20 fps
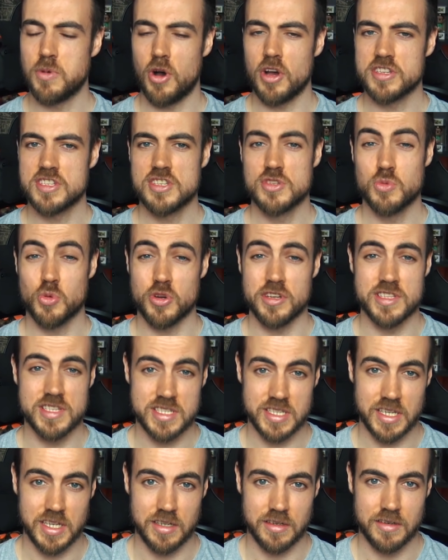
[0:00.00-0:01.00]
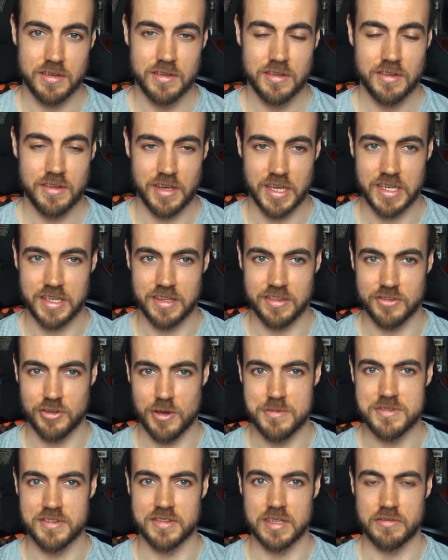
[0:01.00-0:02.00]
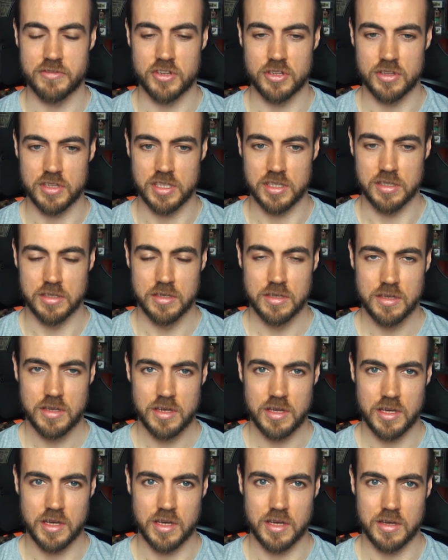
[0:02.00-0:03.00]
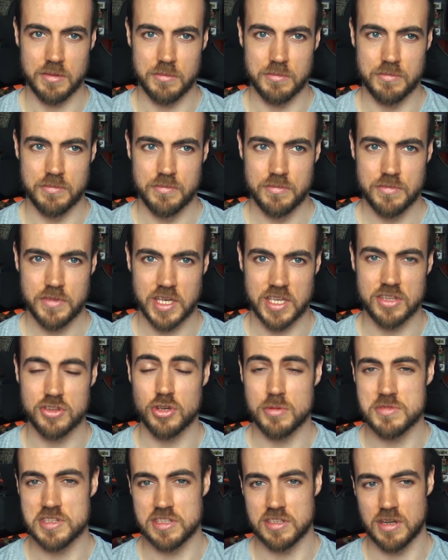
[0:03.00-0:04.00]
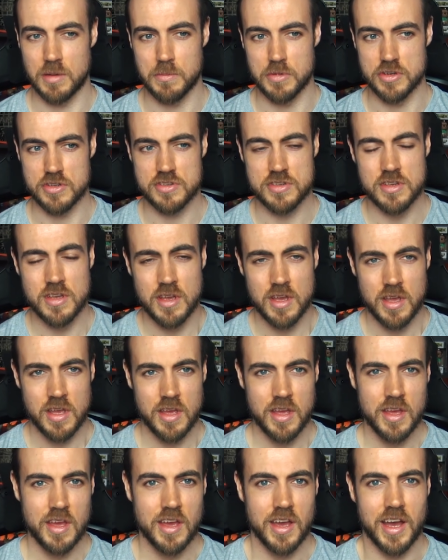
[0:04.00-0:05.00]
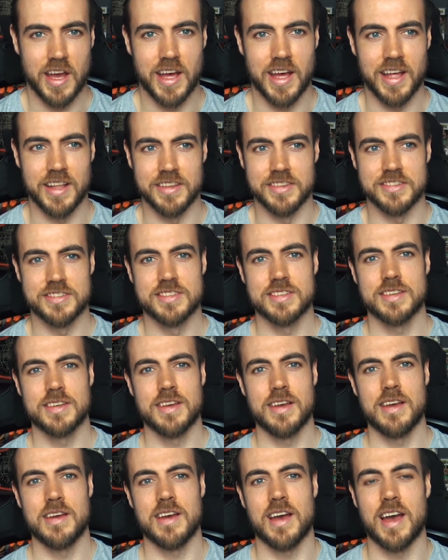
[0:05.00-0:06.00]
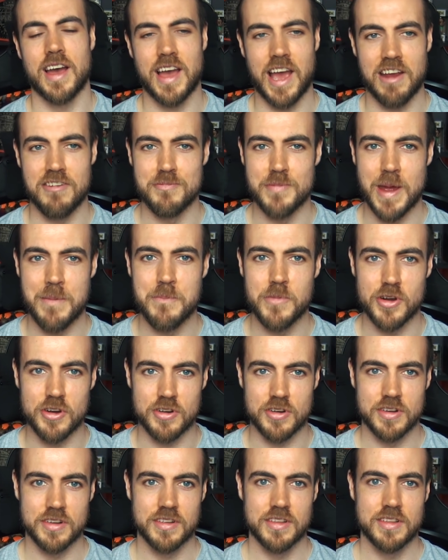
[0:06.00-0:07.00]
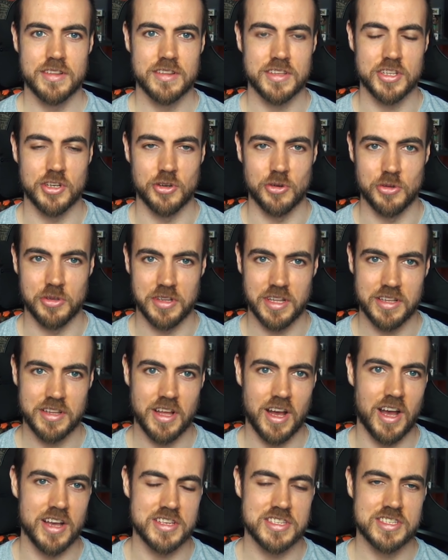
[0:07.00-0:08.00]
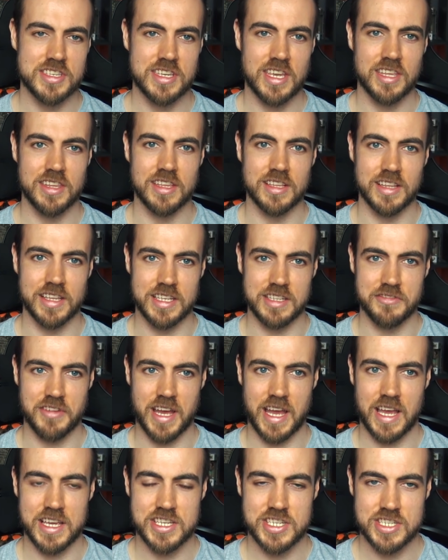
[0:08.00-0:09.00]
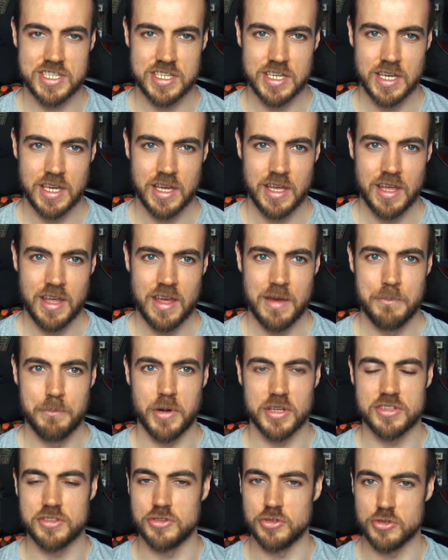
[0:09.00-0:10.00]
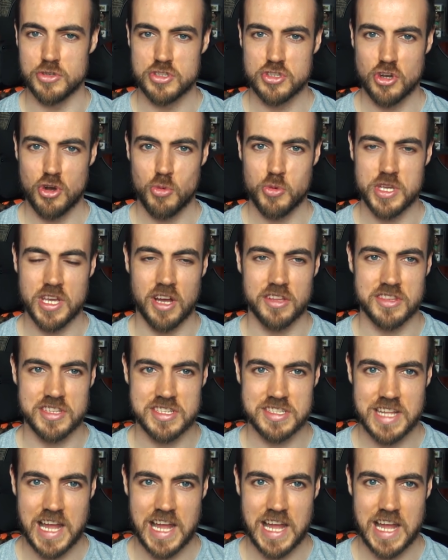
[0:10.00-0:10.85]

bosses were insane, like in terms of difficulty, like in terms of the numbers. And I remember, us killing Lady Vash, but to do so we had to